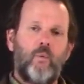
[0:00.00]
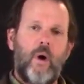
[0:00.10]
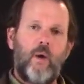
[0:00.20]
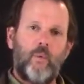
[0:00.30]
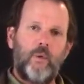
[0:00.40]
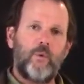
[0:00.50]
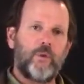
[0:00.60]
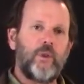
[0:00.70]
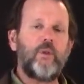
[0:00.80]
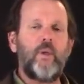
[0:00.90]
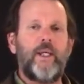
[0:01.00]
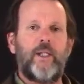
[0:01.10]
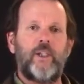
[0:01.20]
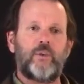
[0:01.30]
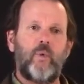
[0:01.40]
what we will do
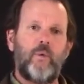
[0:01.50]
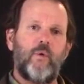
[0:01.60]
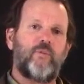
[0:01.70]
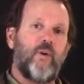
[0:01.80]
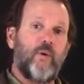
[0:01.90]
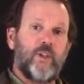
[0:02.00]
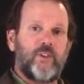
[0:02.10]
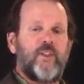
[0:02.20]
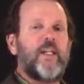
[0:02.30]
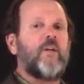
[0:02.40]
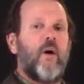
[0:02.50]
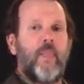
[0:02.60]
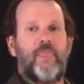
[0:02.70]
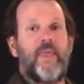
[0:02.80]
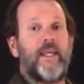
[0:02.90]
is we will focus in
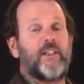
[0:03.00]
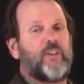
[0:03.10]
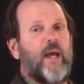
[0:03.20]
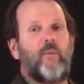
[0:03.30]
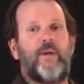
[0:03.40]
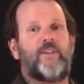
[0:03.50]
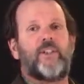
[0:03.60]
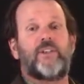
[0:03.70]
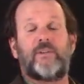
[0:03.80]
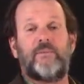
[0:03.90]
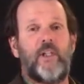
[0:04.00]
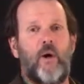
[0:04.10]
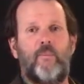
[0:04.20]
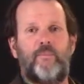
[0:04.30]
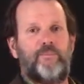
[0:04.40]
on things that we just,
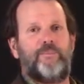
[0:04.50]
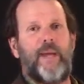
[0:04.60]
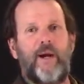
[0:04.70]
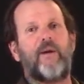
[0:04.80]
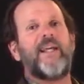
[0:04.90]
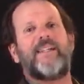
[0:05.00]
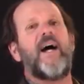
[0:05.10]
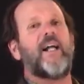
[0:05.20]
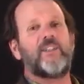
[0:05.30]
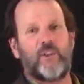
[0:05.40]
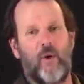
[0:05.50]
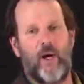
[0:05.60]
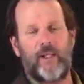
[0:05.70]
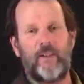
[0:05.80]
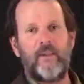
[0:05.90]
barely touched
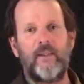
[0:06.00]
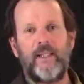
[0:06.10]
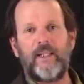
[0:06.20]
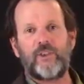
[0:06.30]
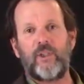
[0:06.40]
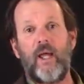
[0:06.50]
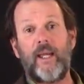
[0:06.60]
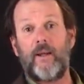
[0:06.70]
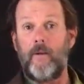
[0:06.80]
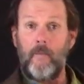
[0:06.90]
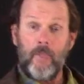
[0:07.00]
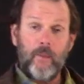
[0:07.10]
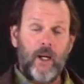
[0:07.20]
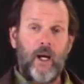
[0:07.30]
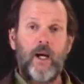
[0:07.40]
on. It's like,
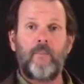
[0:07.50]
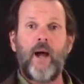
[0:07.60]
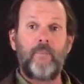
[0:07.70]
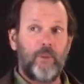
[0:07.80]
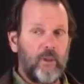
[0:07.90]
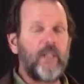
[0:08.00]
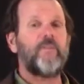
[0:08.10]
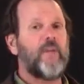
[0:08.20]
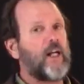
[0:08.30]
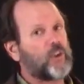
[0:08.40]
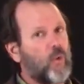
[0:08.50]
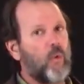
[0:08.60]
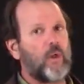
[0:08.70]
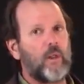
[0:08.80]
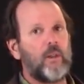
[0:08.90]
I believe next
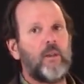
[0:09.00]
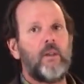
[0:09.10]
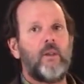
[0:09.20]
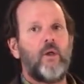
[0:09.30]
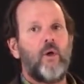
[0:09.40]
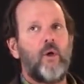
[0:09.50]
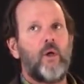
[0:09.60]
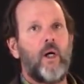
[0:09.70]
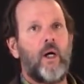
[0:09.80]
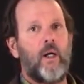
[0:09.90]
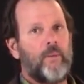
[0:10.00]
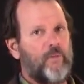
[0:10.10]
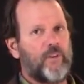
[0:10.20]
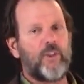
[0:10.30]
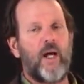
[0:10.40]
quarter,
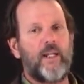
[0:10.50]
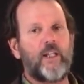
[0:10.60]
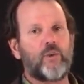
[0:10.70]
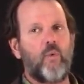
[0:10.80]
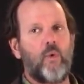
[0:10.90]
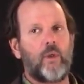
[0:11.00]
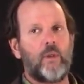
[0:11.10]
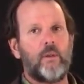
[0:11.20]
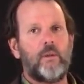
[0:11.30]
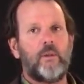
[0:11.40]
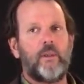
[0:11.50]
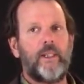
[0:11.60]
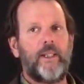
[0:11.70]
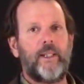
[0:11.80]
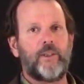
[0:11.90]
if it's not next quarter,
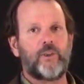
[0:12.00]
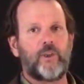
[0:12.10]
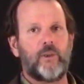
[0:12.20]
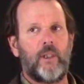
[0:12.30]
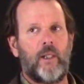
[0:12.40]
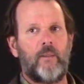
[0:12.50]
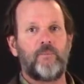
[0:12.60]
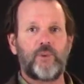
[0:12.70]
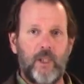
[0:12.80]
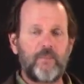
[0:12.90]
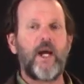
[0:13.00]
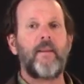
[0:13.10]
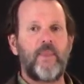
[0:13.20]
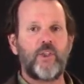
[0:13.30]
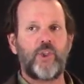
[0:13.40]
it's
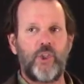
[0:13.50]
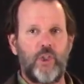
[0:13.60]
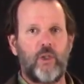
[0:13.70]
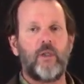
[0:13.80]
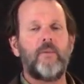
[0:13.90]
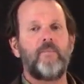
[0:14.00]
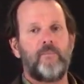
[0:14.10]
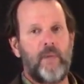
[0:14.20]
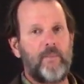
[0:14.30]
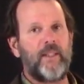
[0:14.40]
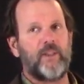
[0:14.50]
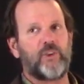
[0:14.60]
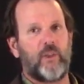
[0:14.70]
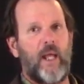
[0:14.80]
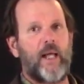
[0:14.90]
sometime this year, maybe this
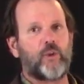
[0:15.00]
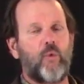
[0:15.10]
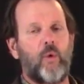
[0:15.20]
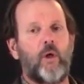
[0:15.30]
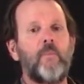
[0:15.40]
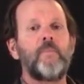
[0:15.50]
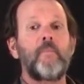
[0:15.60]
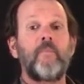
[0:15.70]
is the last quarter,